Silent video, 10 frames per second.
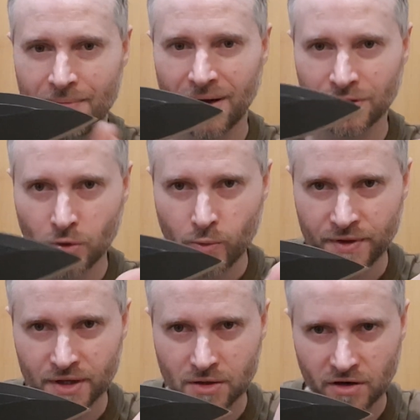but not with
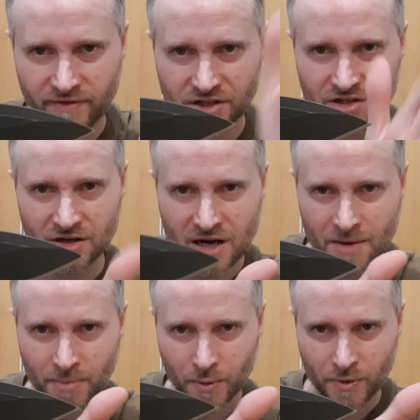the curvature,
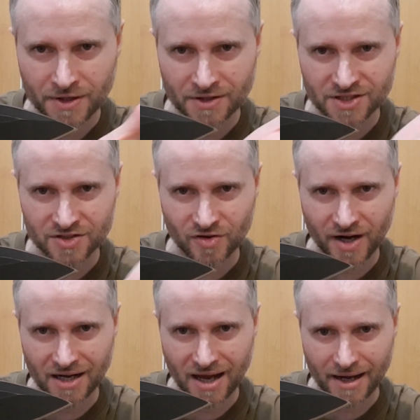but with a
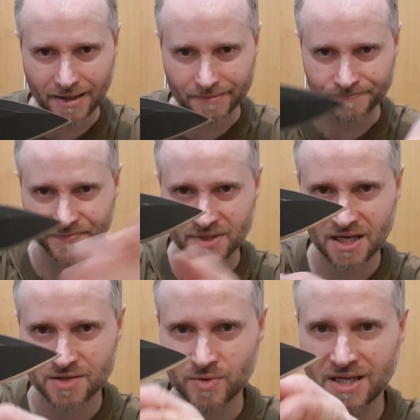straight line,
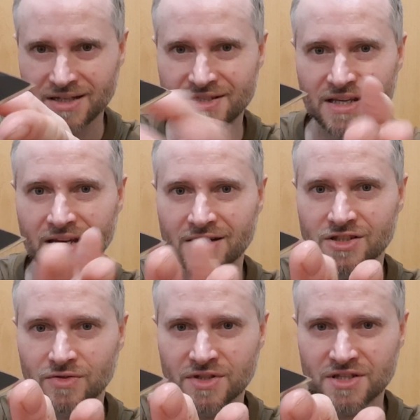as we can see here.
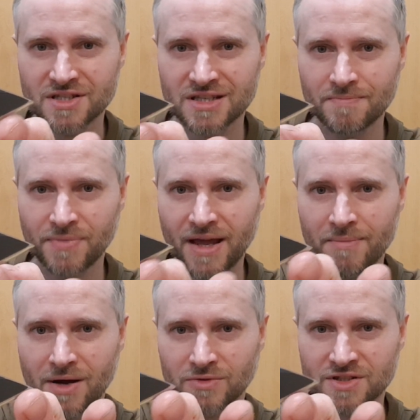So this is simply
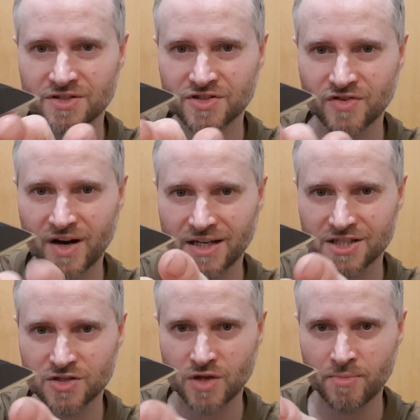about straight. This
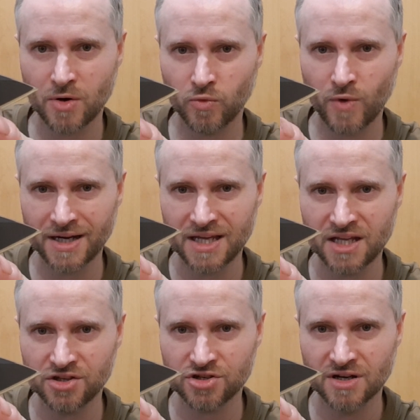is about 1
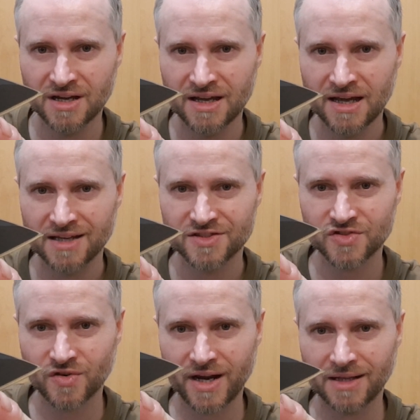inch
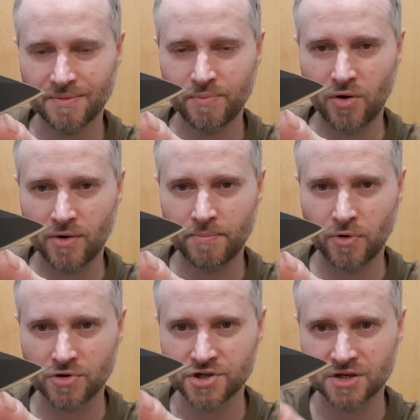straight
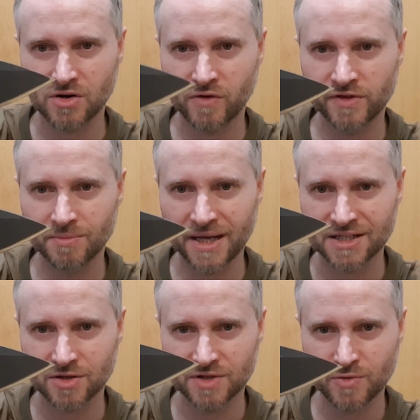portion of the blade.
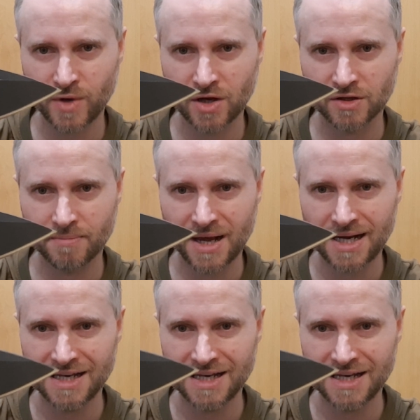So we got the belly,